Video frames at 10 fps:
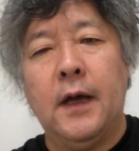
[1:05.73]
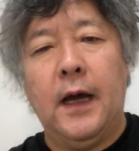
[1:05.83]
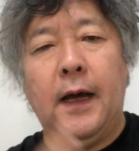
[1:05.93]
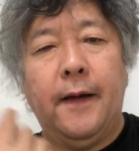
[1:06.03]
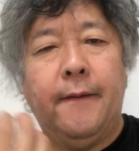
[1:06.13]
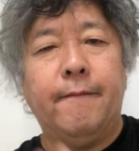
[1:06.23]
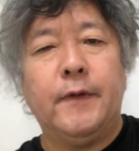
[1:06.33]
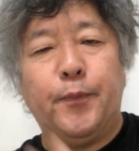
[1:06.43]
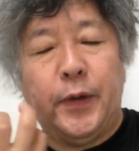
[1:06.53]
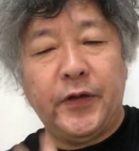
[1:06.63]

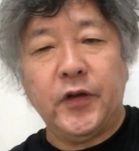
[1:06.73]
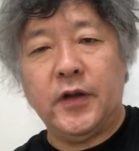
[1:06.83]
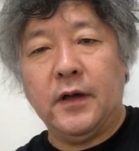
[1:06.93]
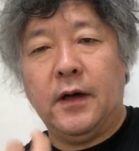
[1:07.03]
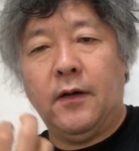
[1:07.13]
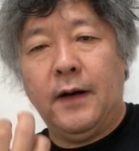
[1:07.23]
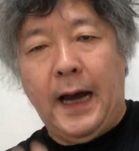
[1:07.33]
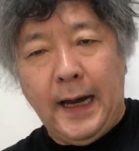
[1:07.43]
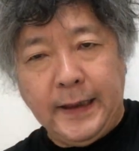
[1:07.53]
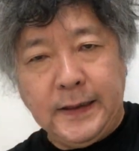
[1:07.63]
The particular
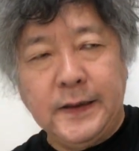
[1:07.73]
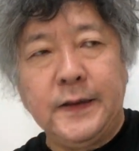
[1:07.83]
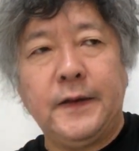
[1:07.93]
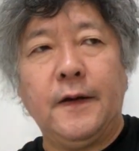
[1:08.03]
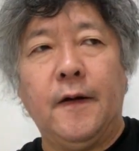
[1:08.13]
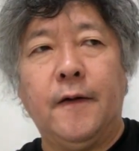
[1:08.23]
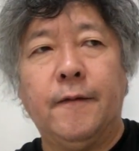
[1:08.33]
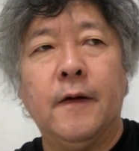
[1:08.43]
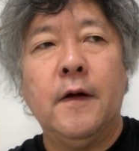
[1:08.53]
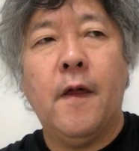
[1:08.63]
lines
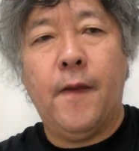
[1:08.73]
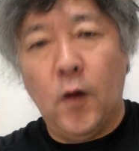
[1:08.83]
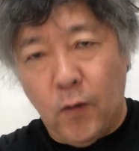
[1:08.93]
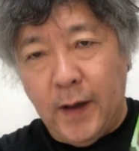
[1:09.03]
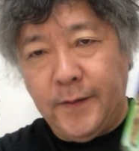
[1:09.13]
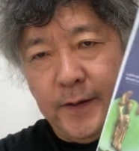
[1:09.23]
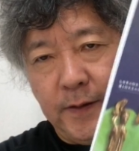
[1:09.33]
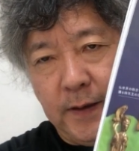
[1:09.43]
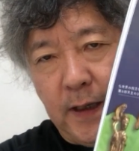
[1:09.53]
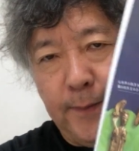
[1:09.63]
of
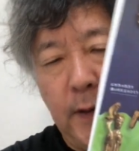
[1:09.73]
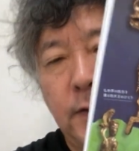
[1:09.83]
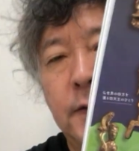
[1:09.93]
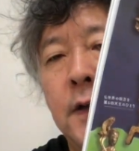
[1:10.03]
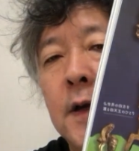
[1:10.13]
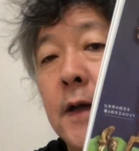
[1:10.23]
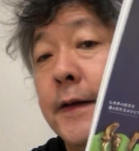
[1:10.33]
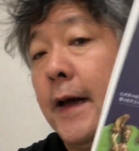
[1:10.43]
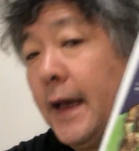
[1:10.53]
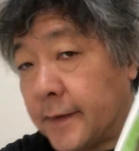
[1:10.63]
theorizing about
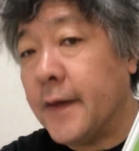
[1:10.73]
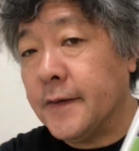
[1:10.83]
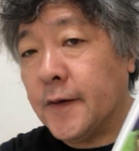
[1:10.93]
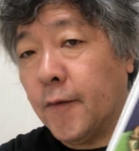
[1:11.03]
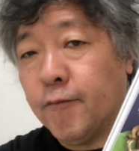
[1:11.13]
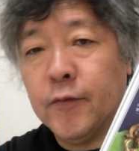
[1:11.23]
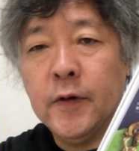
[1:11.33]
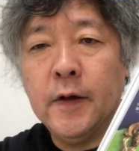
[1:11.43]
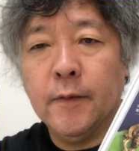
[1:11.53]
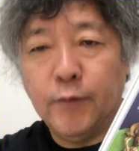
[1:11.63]
the essence of
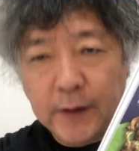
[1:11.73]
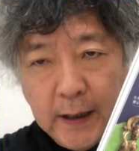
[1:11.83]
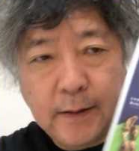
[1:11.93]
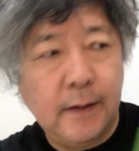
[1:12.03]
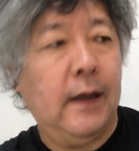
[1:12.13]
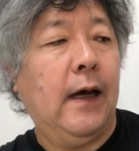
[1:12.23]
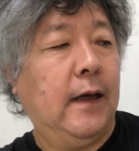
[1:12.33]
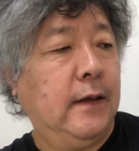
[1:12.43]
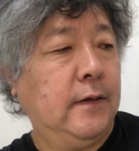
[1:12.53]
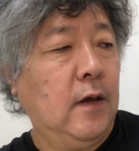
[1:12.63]
Buddha,
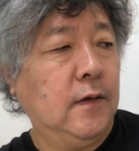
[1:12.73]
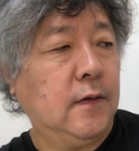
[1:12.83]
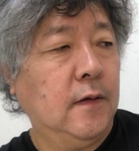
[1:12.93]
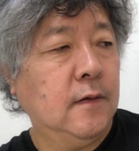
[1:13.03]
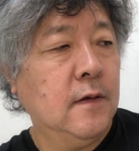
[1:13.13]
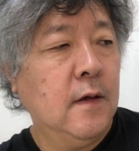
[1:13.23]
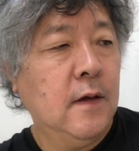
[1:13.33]
and also